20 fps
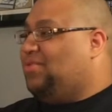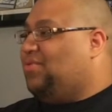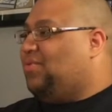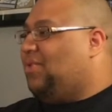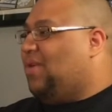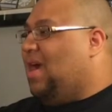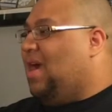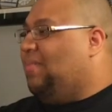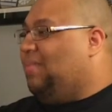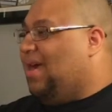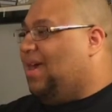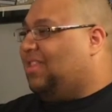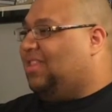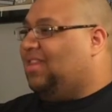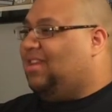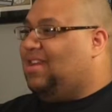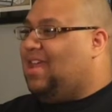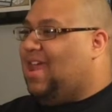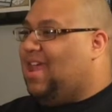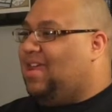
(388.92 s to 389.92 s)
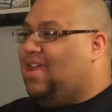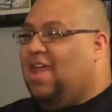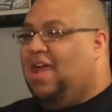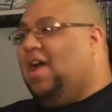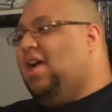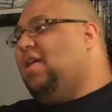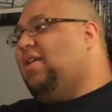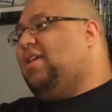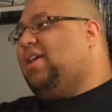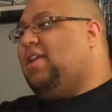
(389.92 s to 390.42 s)
do crime back in the day.
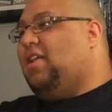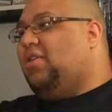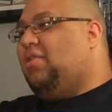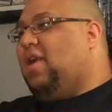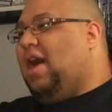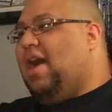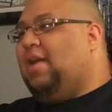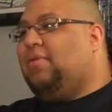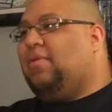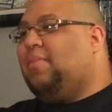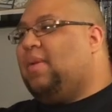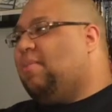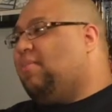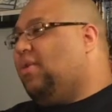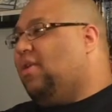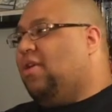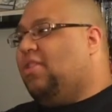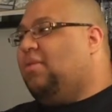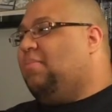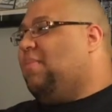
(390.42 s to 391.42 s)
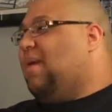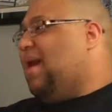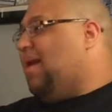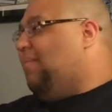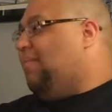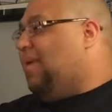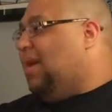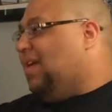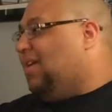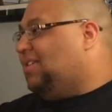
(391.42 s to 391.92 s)
You know, I remember all the
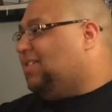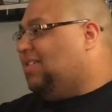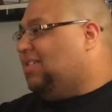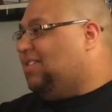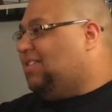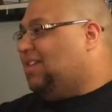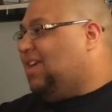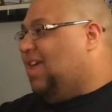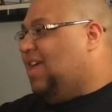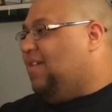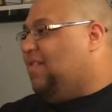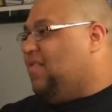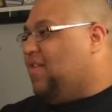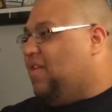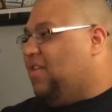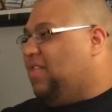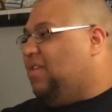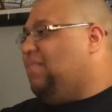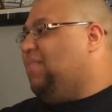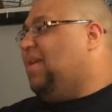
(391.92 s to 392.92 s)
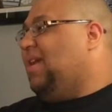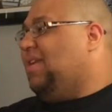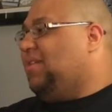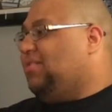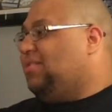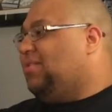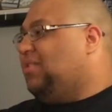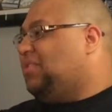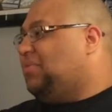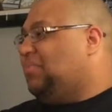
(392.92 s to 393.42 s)
mob bosses gave all their men
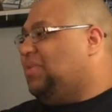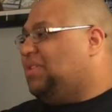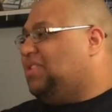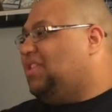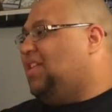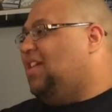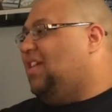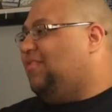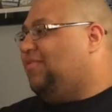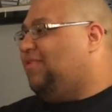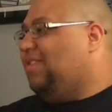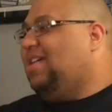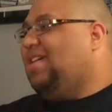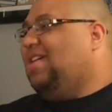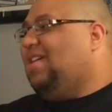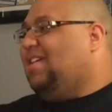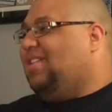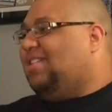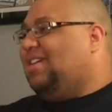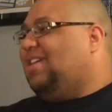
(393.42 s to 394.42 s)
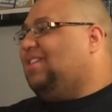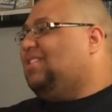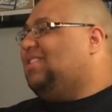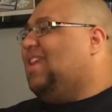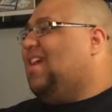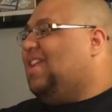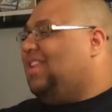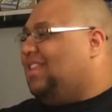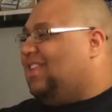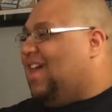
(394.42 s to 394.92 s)
Christmas off, things
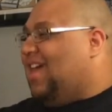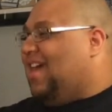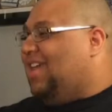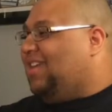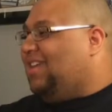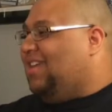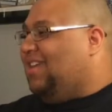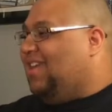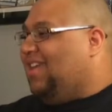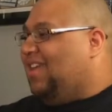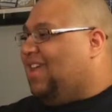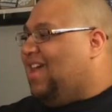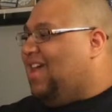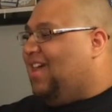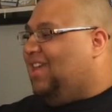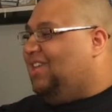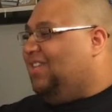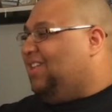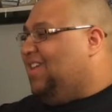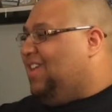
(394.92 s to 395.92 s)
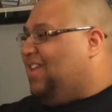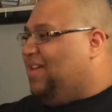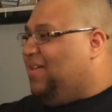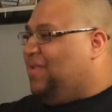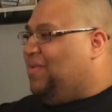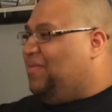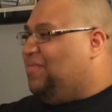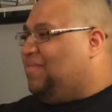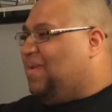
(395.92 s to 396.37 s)
like that. And, you know,